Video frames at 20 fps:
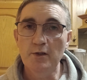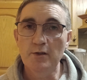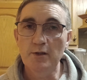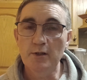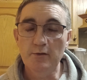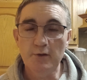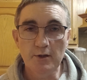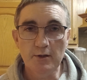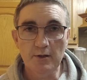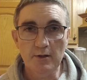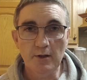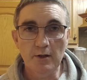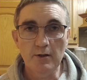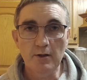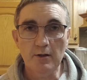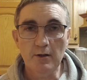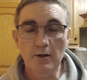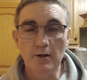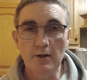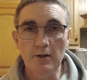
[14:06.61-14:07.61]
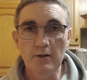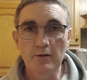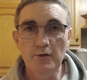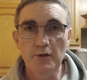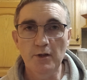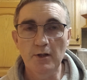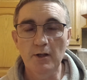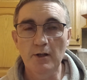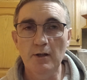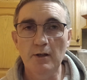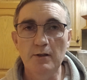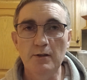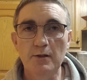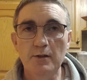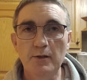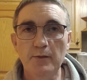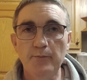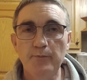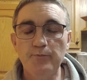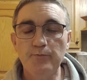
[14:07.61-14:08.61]
She just started college, and
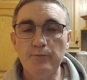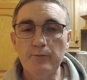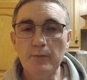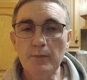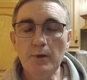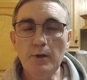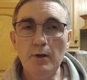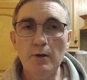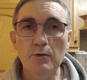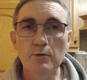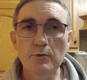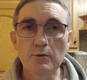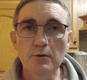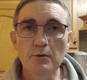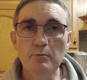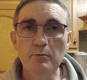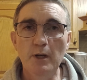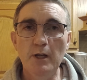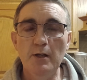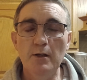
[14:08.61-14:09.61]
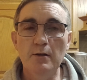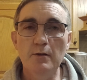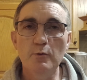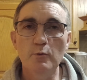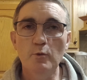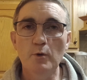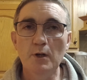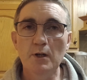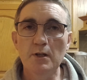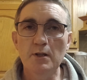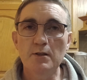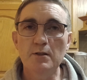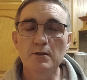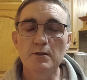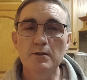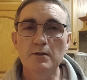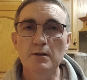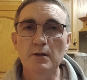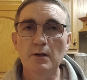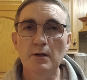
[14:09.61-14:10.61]
her roommate
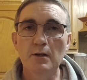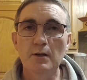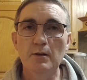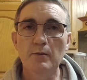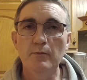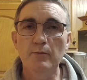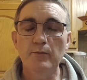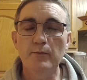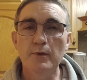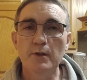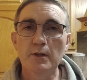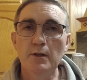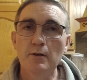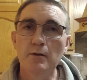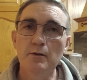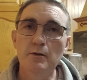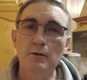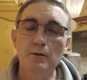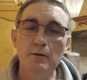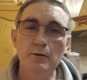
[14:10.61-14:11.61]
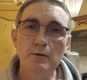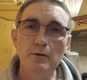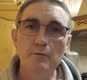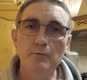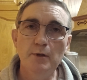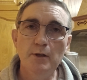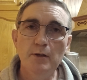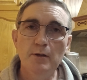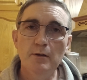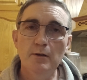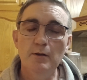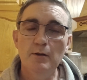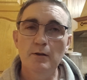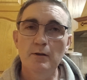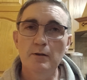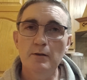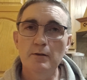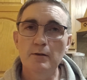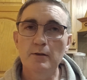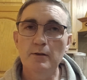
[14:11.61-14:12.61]
was down the hallway
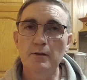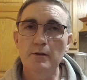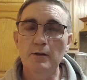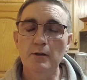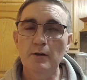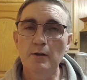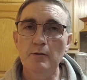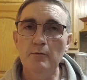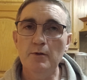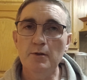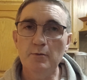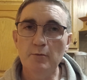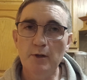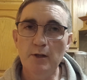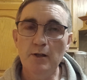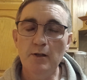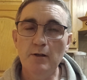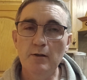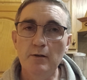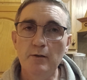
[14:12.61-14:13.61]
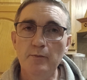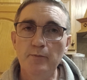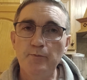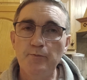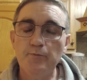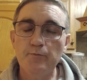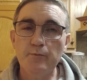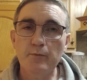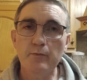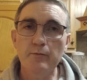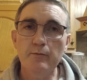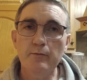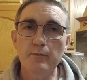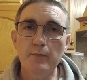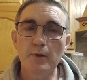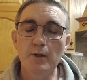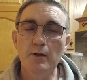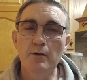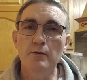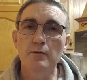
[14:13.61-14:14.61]
and was waiting.
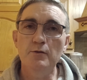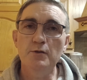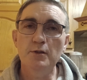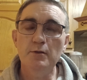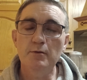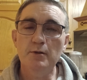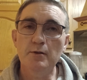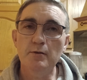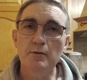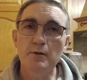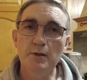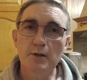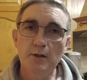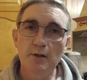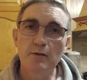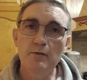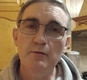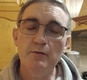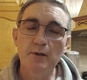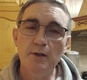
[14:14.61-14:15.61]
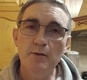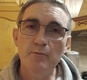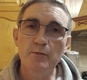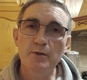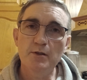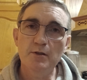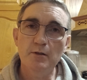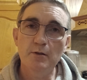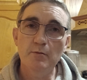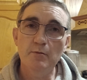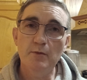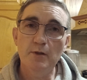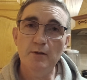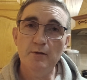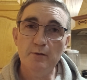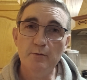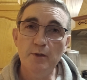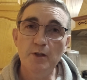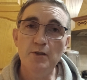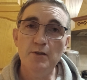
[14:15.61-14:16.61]
She was going to give him some
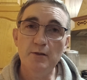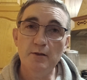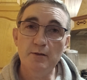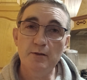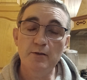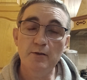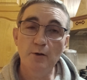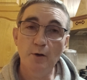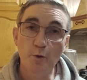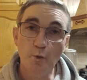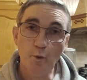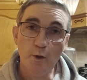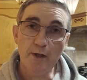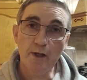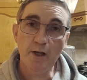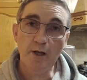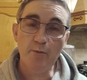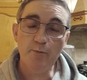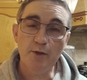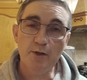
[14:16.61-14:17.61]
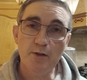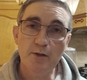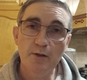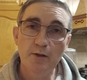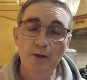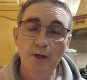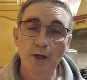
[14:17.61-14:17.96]
information as to what happened.